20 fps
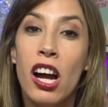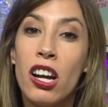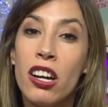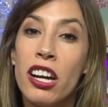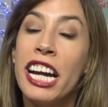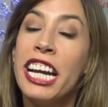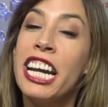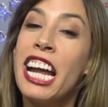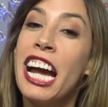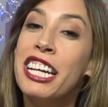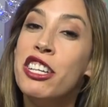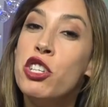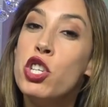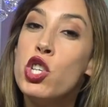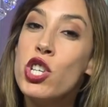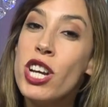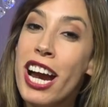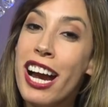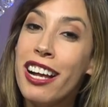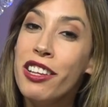All right, I
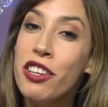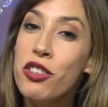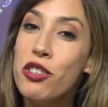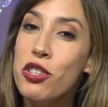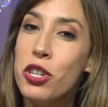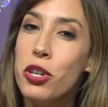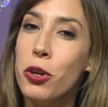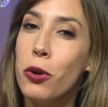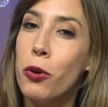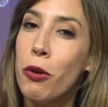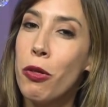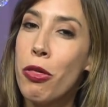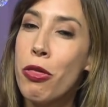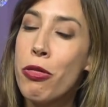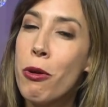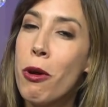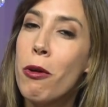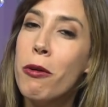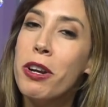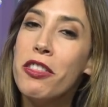challenge you,
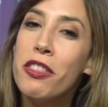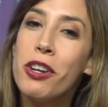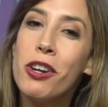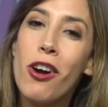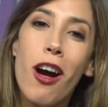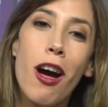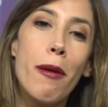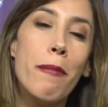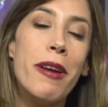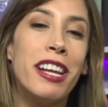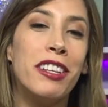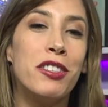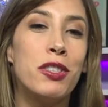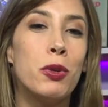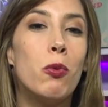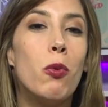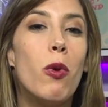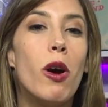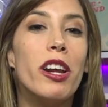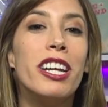throw it in the comments.
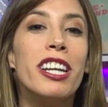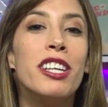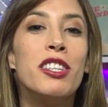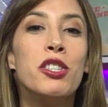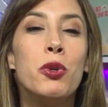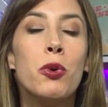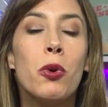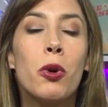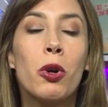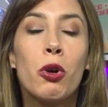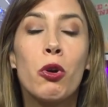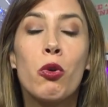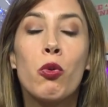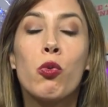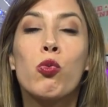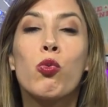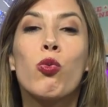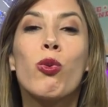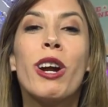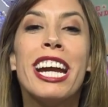What is your
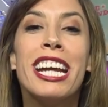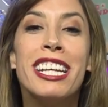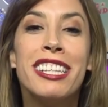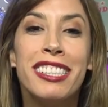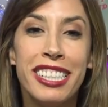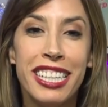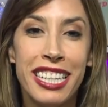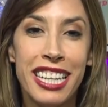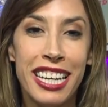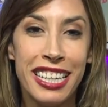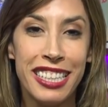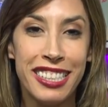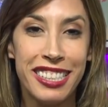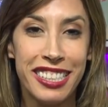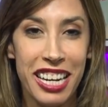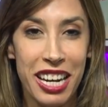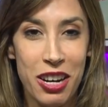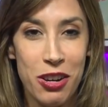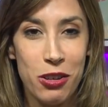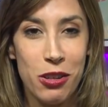
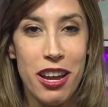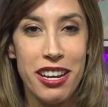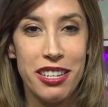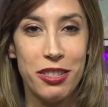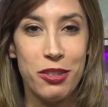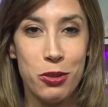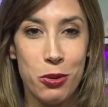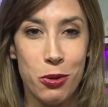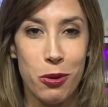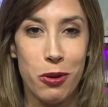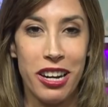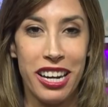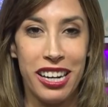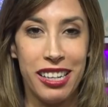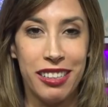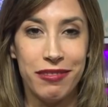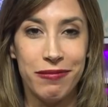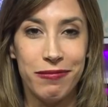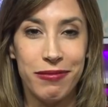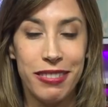craziest airline story?
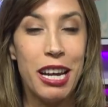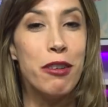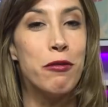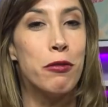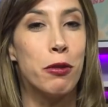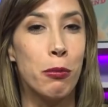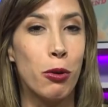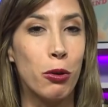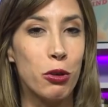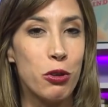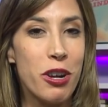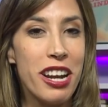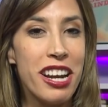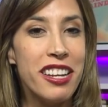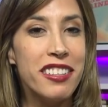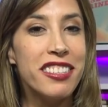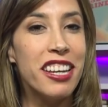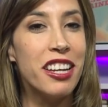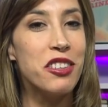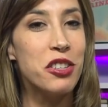And for more
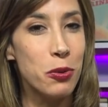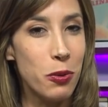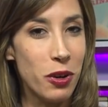trends, head to